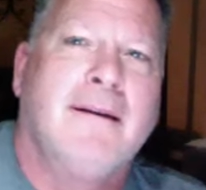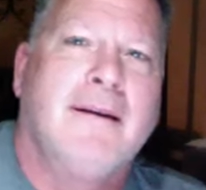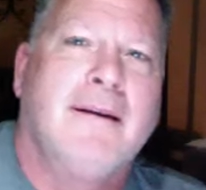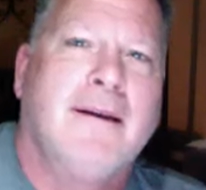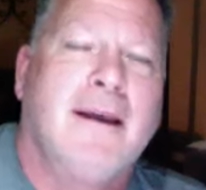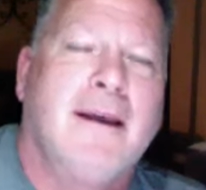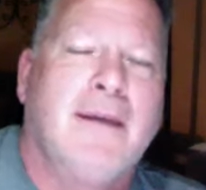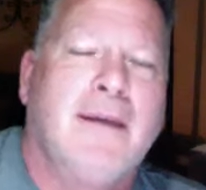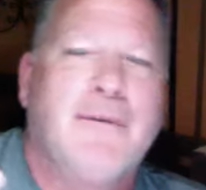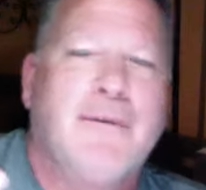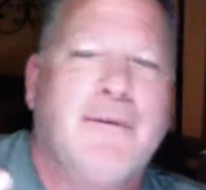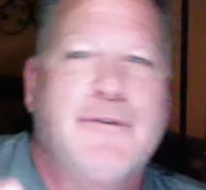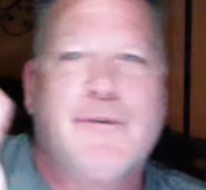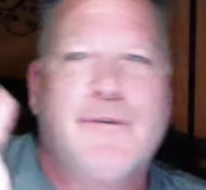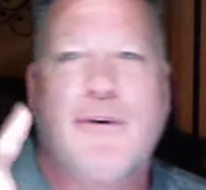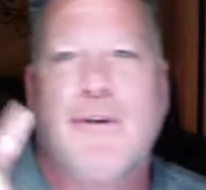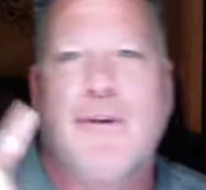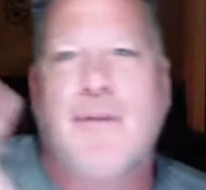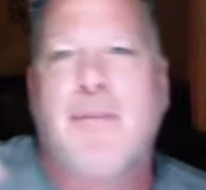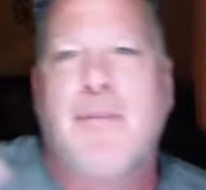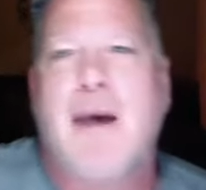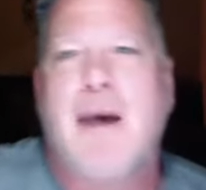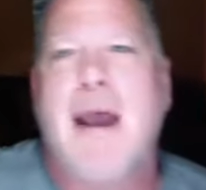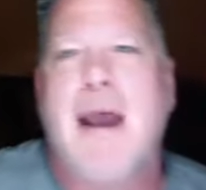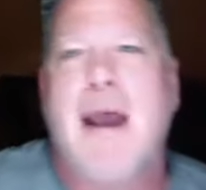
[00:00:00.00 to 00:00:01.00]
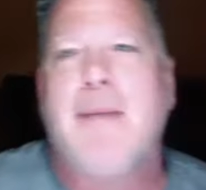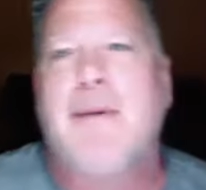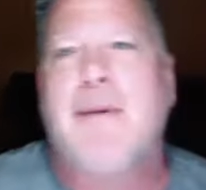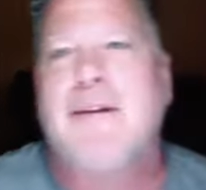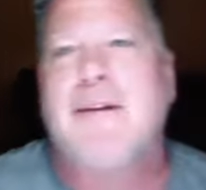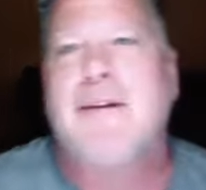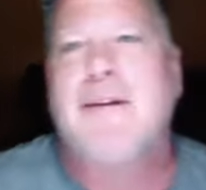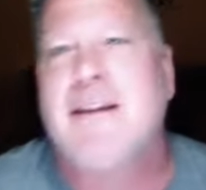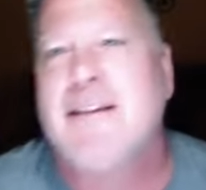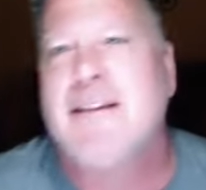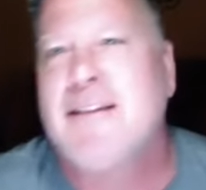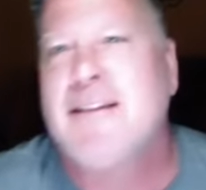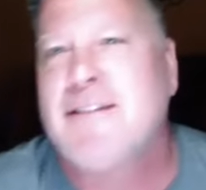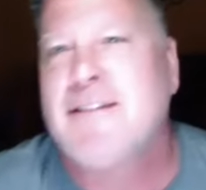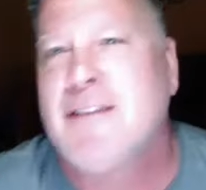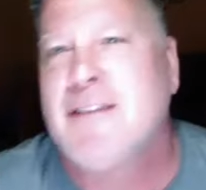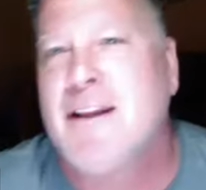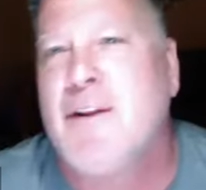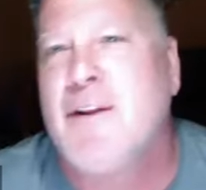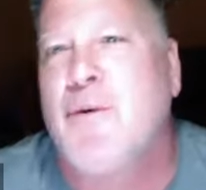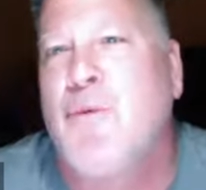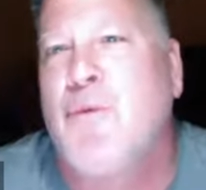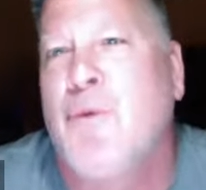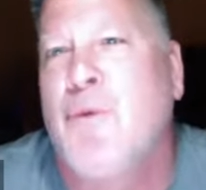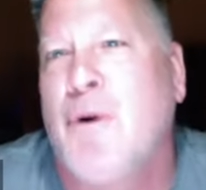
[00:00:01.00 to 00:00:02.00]
And let's go to the Bible. Doesn't it say
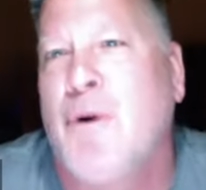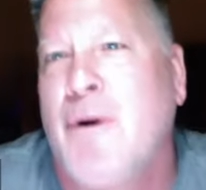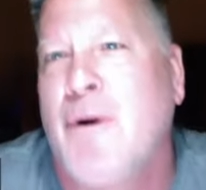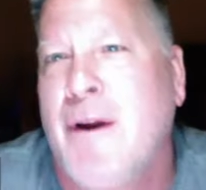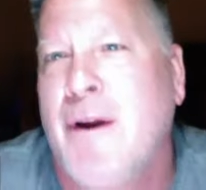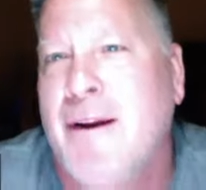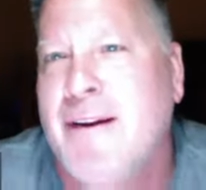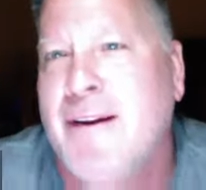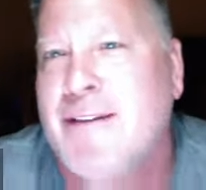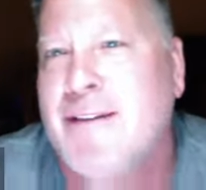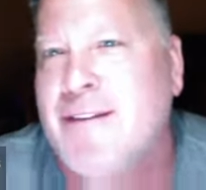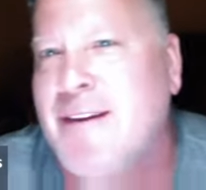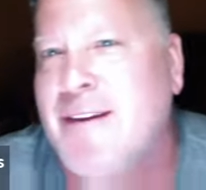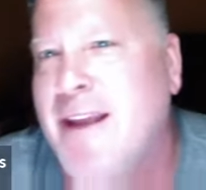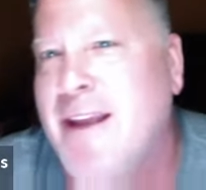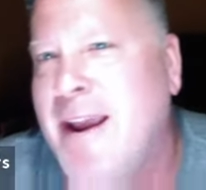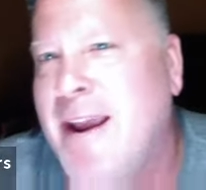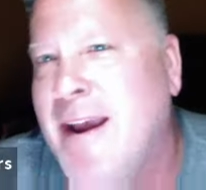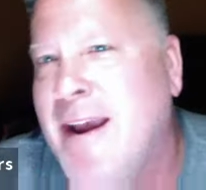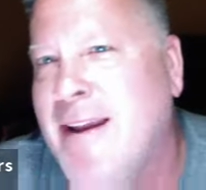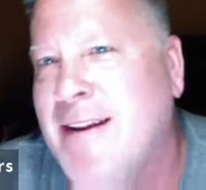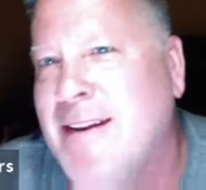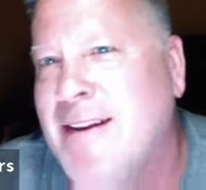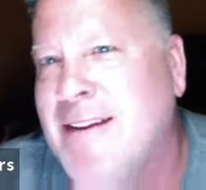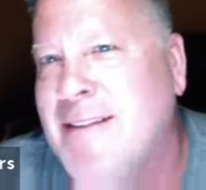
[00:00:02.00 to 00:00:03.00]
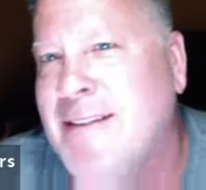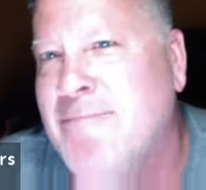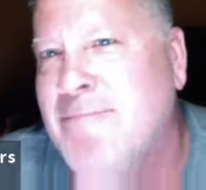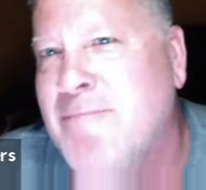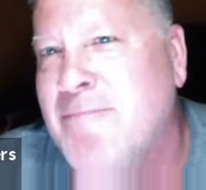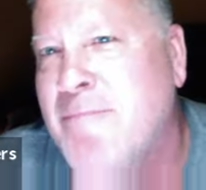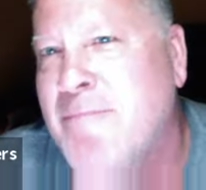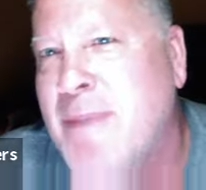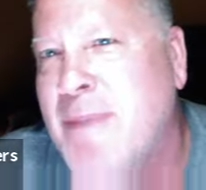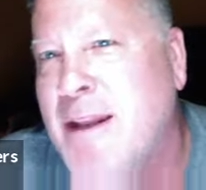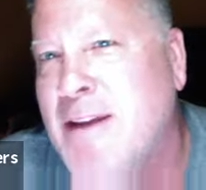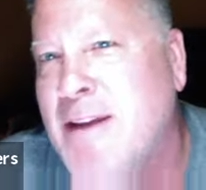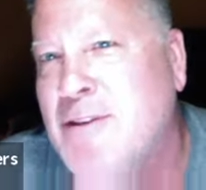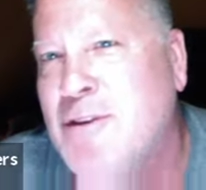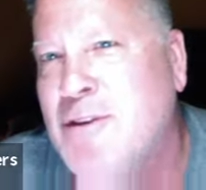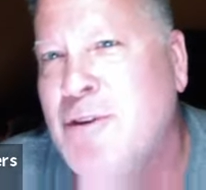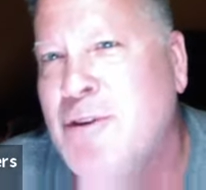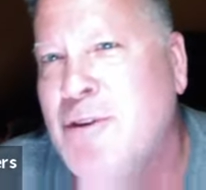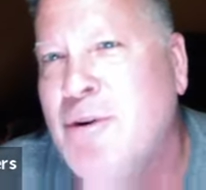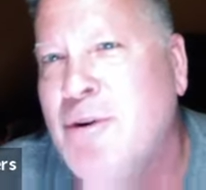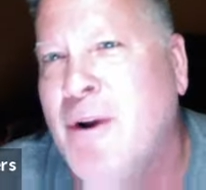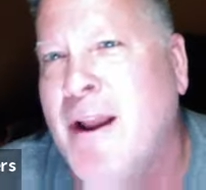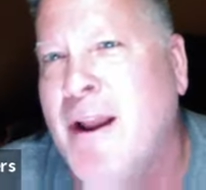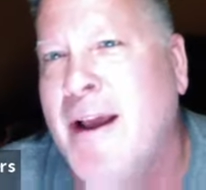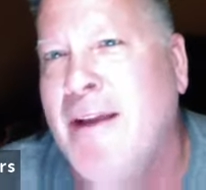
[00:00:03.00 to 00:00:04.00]
that worry doesn't add a minute to
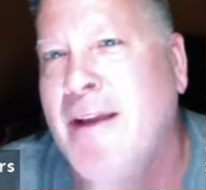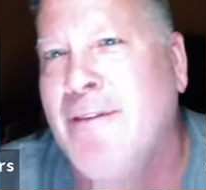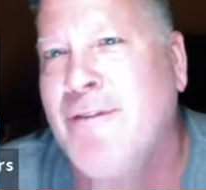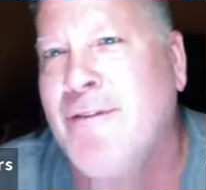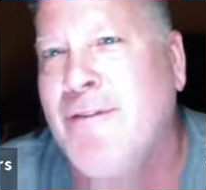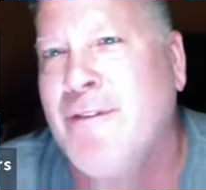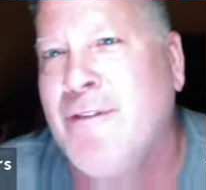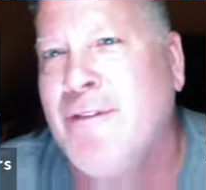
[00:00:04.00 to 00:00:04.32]
your life?